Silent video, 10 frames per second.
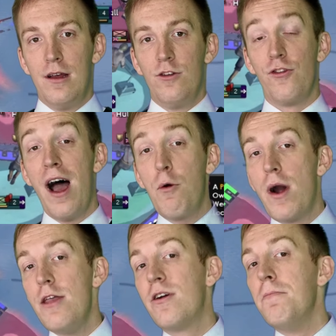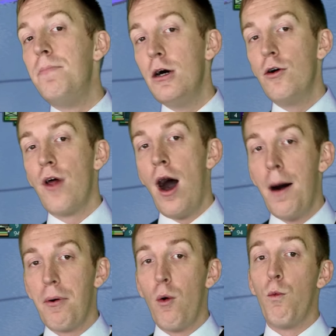So that way you can build
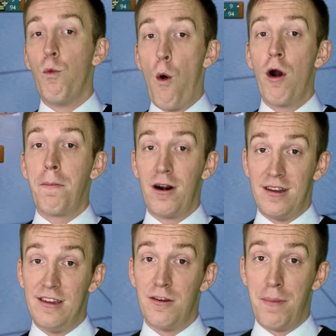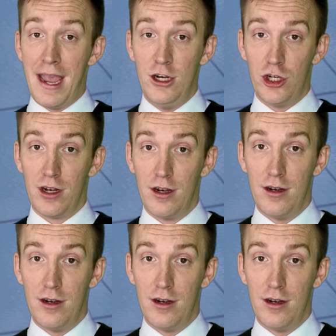up war participation.